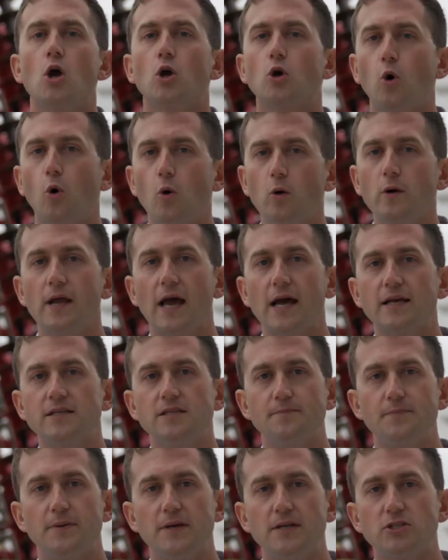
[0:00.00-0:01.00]
Corn
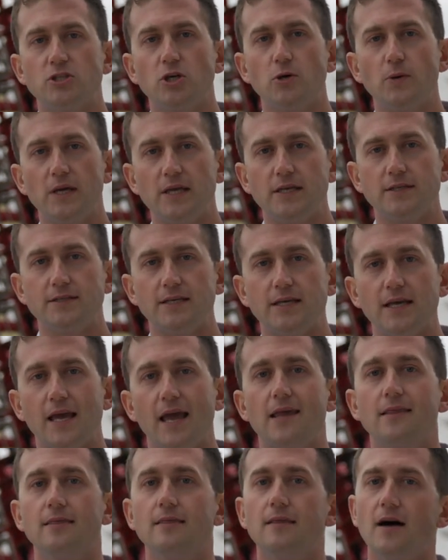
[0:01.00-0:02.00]
hasn't been so easy,
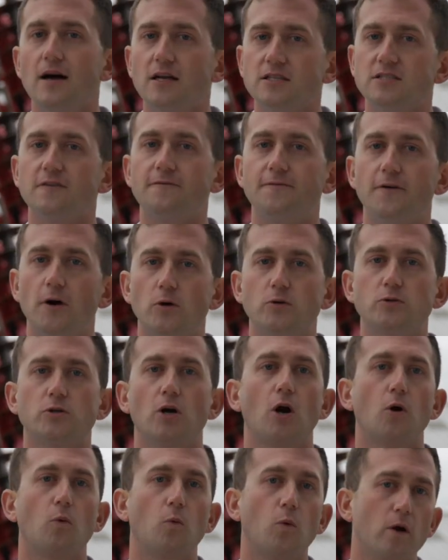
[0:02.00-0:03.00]
and lots of folks
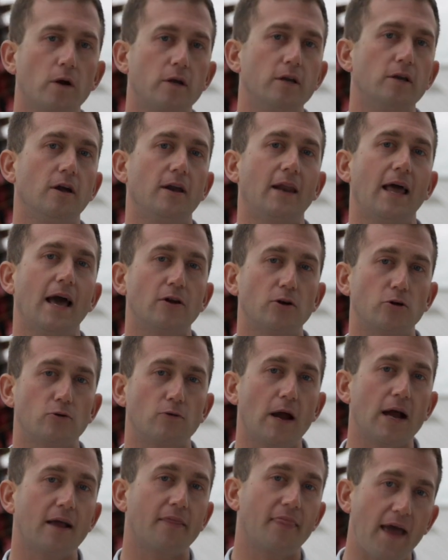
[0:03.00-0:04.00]
are working on how to
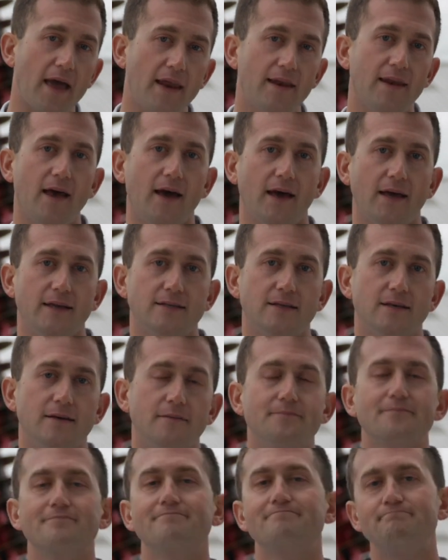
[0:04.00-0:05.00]
crack that nut.
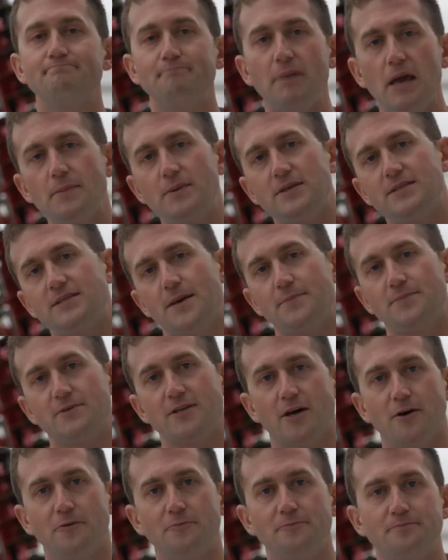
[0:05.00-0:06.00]
Baby steps,
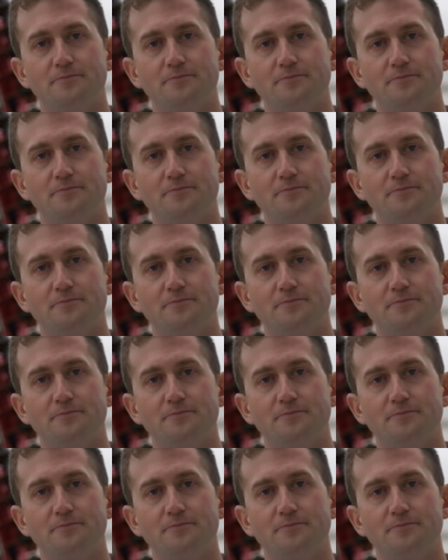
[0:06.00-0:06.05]
though.